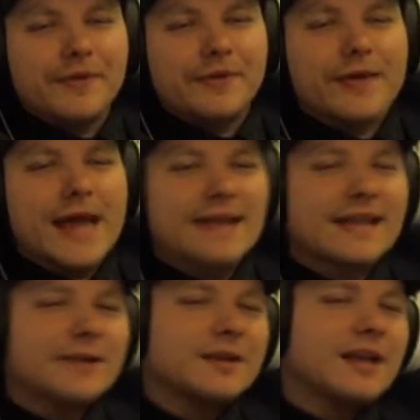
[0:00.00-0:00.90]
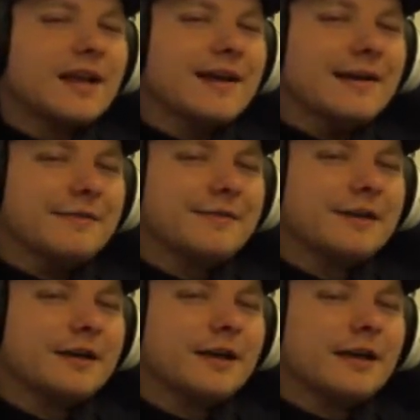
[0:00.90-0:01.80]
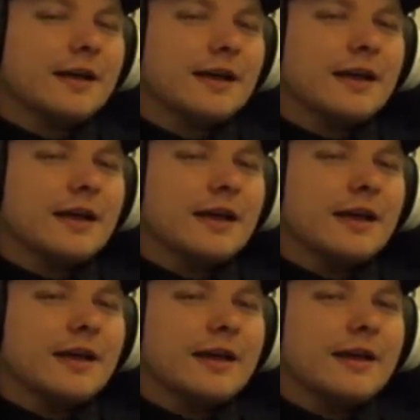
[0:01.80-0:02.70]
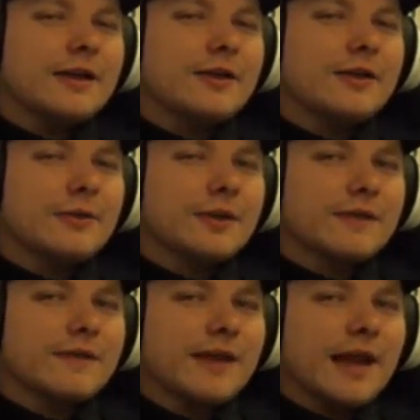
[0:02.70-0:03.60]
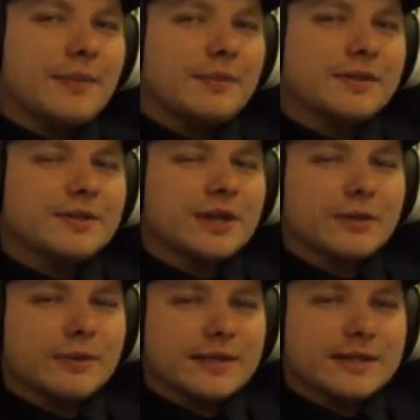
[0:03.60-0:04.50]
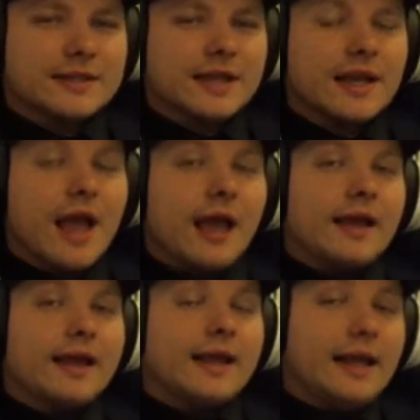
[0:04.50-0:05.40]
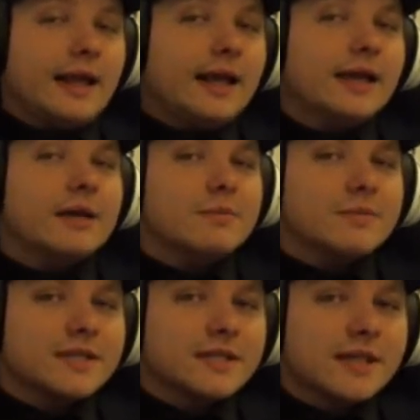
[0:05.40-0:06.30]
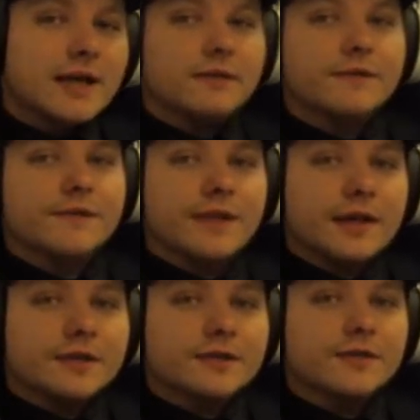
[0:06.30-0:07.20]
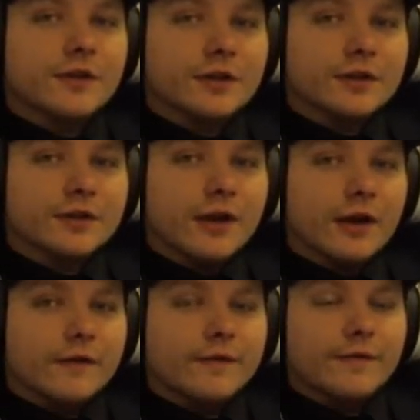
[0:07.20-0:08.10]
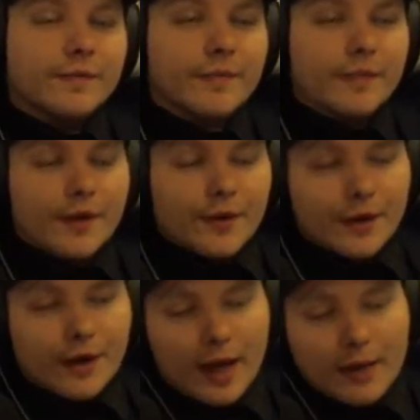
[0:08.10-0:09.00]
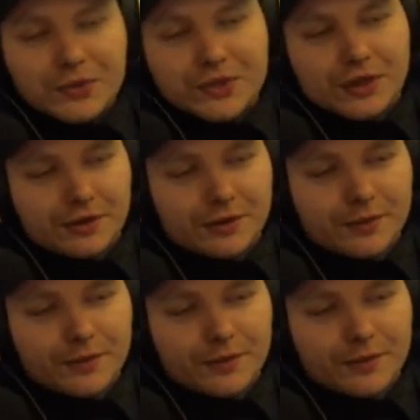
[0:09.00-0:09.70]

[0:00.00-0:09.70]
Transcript: you can't have the day off. And what the fuck happens on Wednesday? He himself takes the fucking day off. I'm stuck.